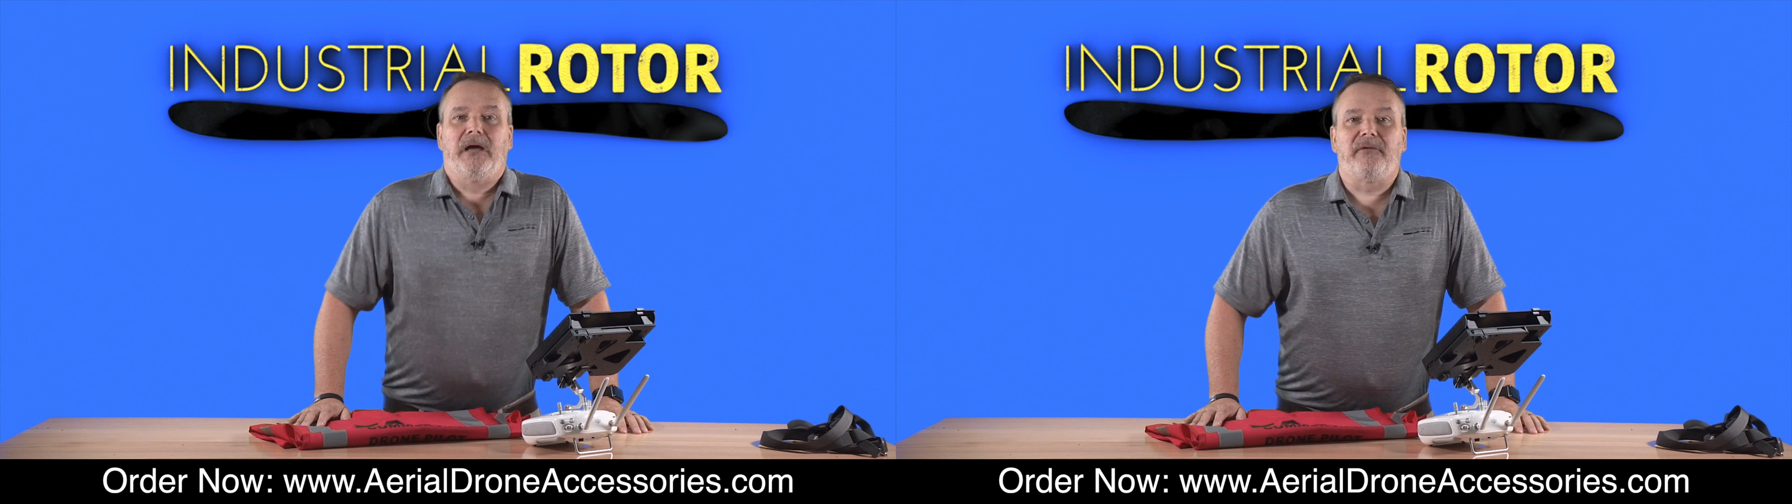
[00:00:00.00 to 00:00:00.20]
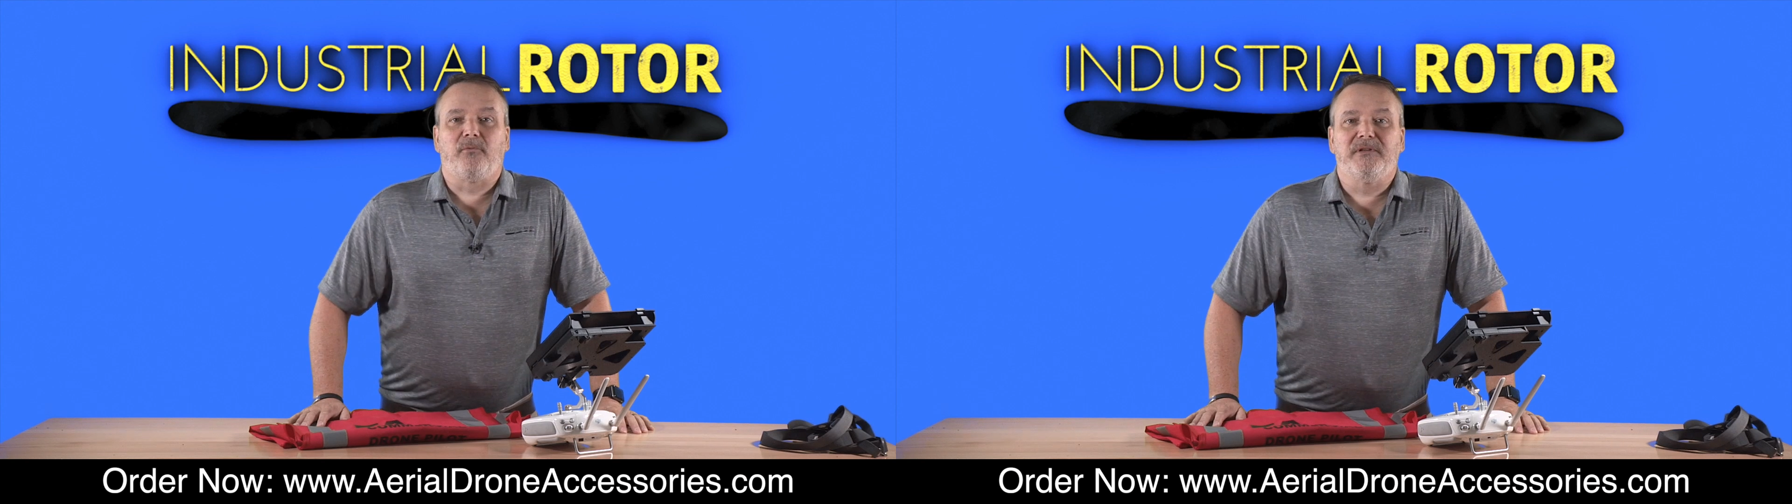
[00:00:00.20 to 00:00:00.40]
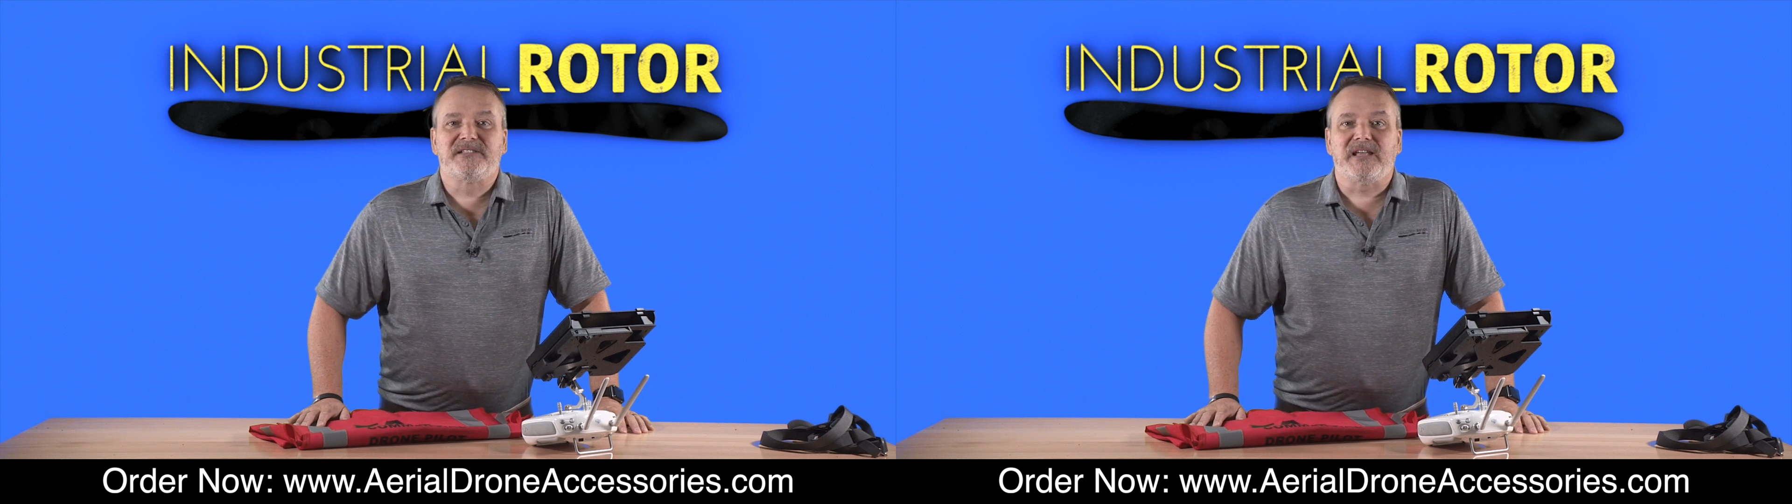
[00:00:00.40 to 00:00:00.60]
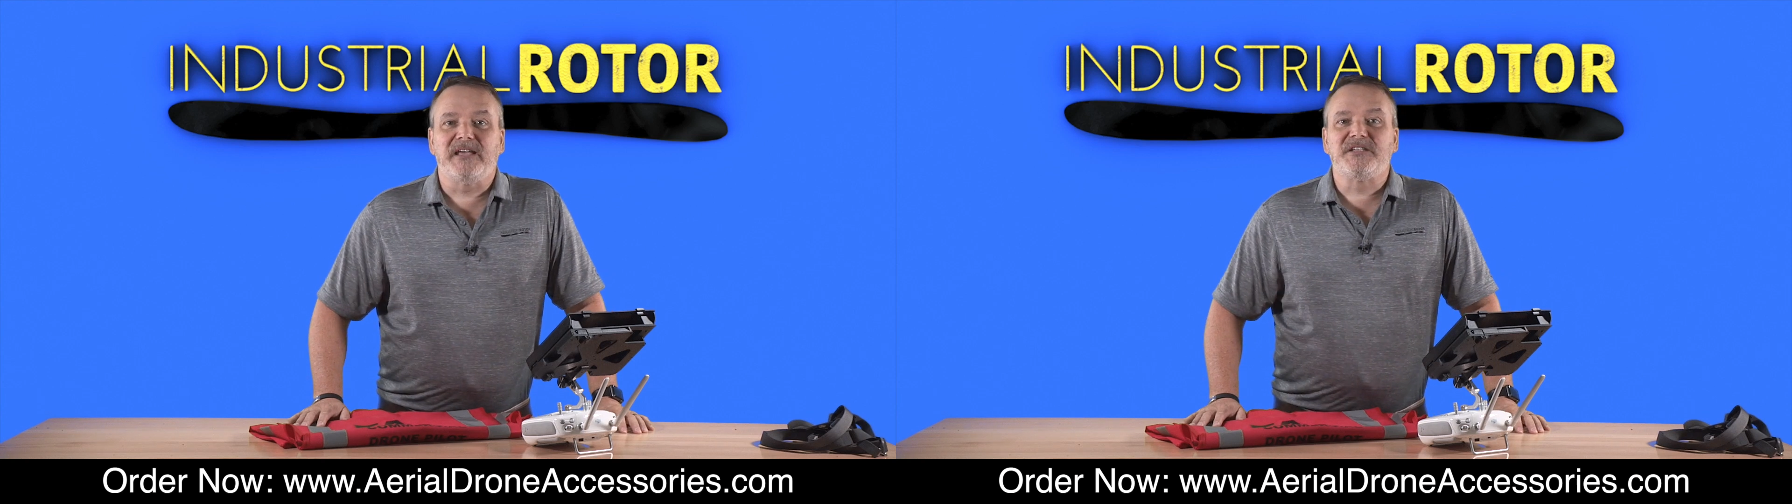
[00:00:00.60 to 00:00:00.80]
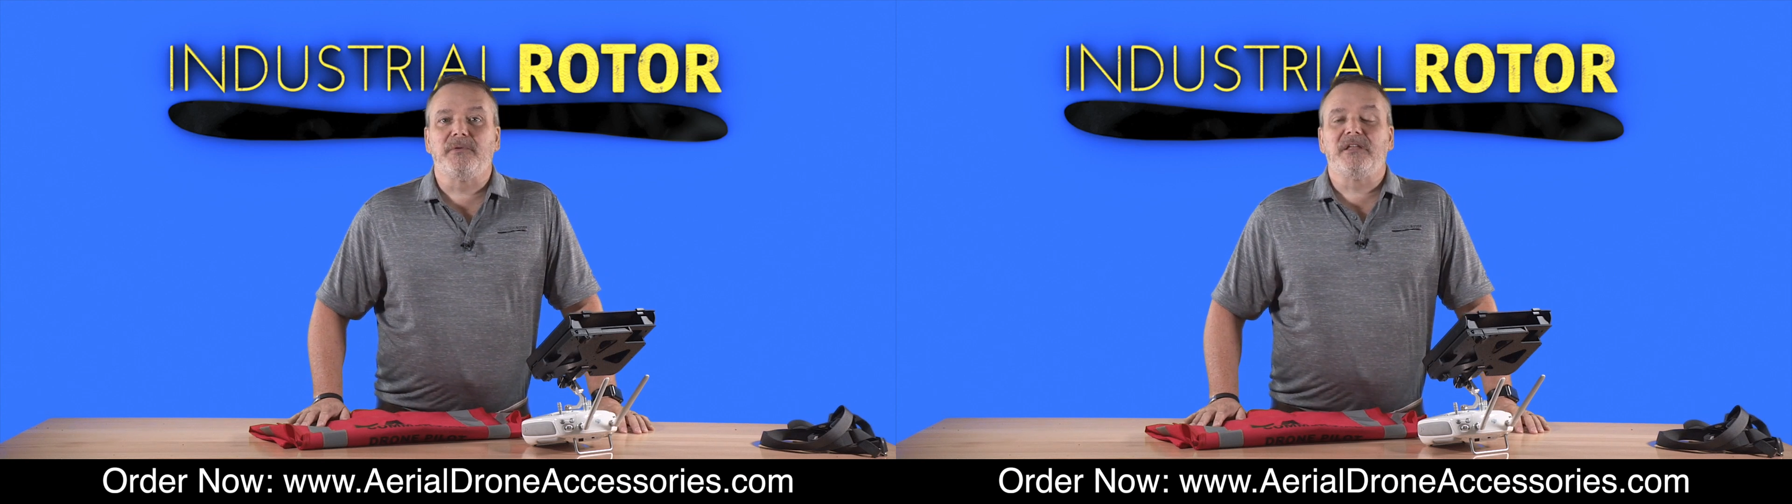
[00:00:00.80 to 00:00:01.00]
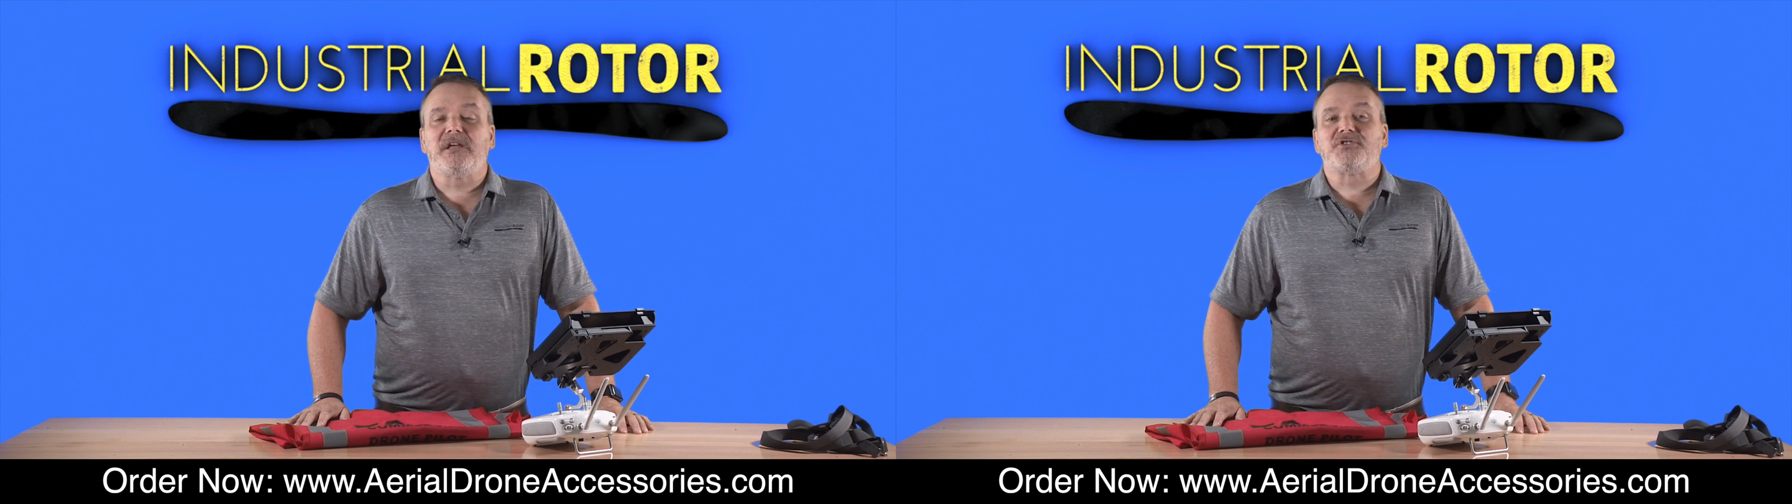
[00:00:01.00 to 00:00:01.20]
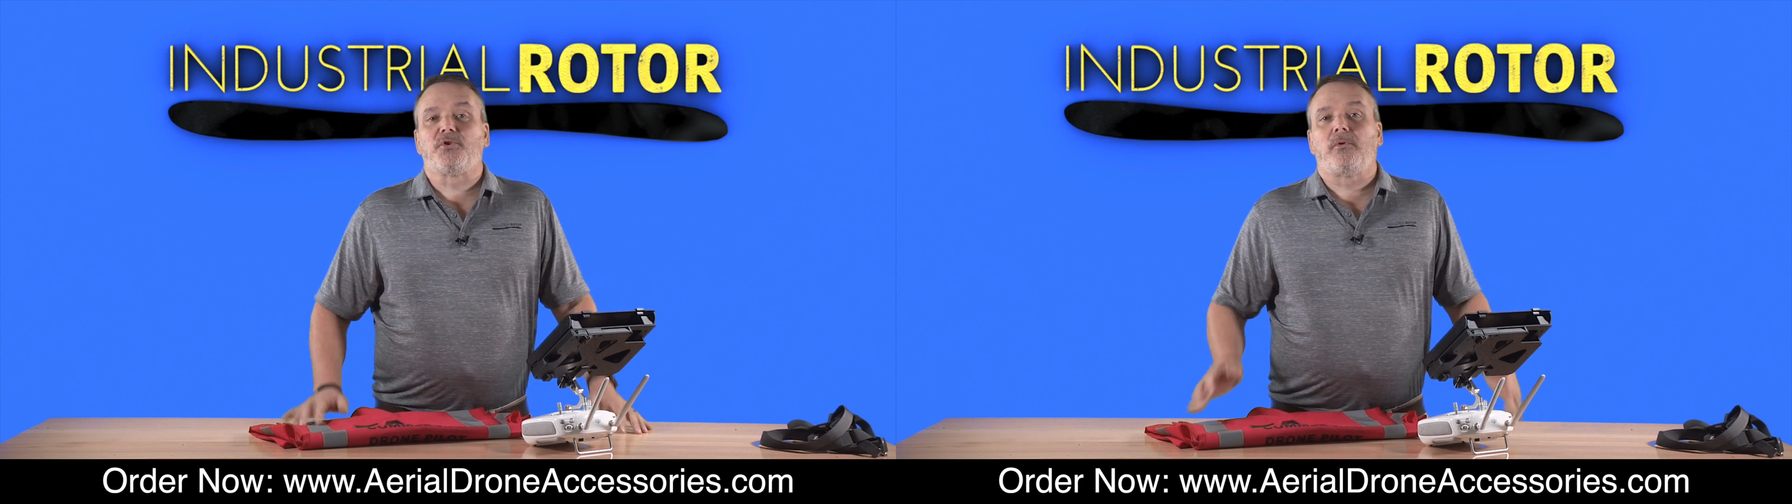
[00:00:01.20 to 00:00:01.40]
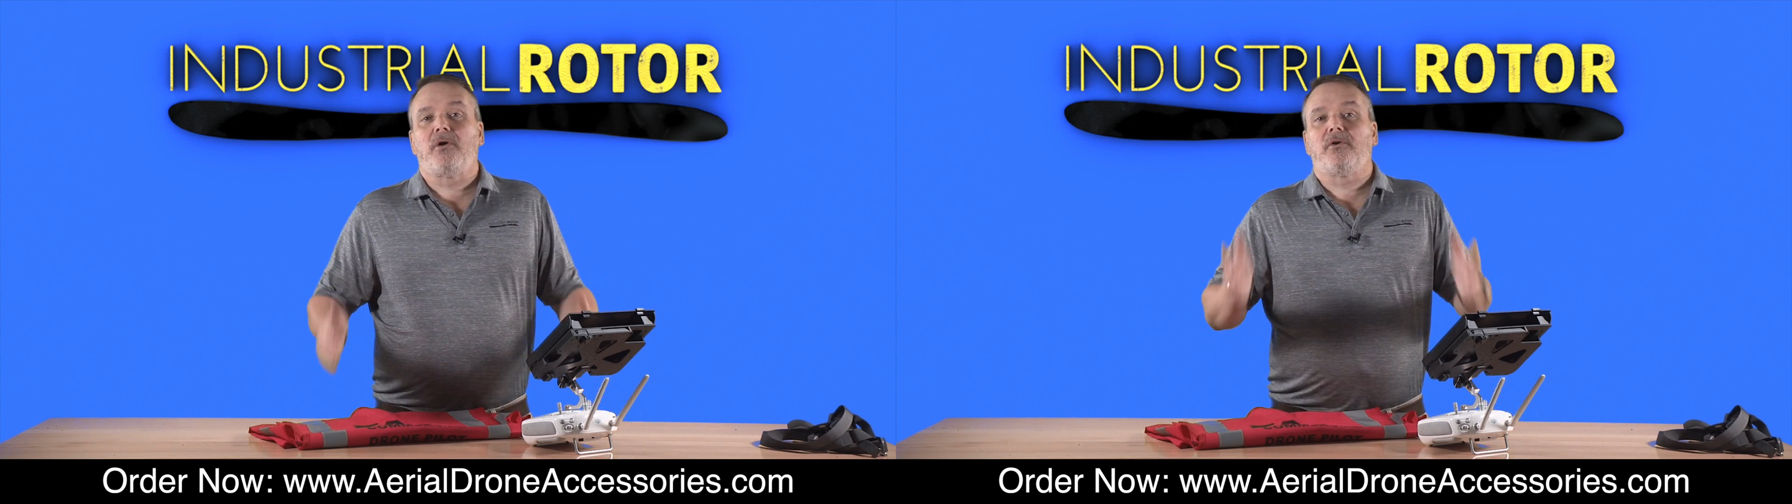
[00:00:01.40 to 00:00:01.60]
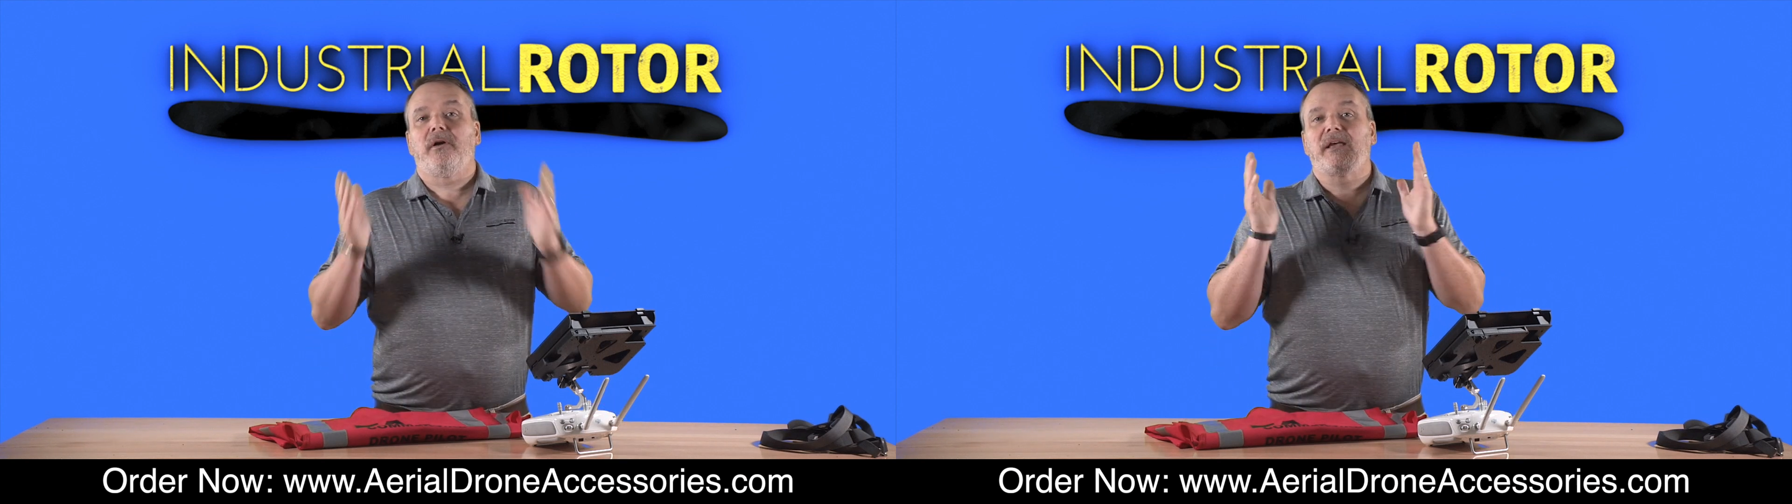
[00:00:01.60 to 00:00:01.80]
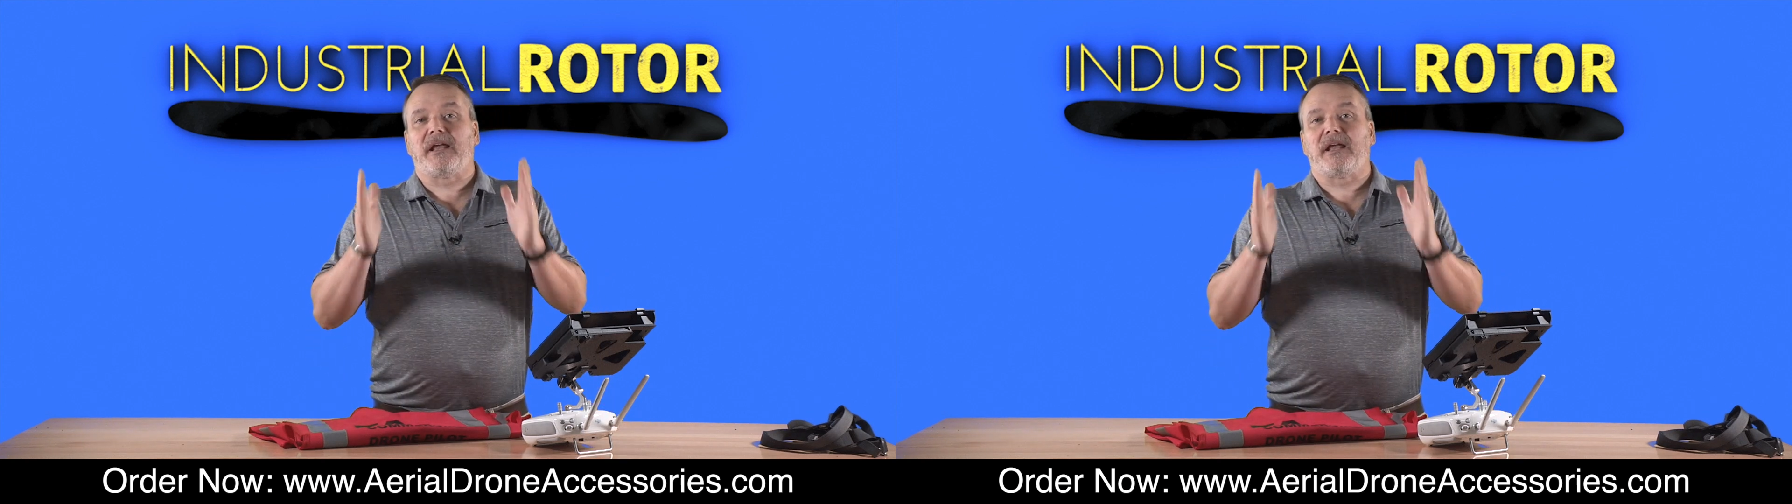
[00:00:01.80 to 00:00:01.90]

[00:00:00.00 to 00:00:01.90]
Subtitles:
Hi everyone, Stacy with Industrial Rotor.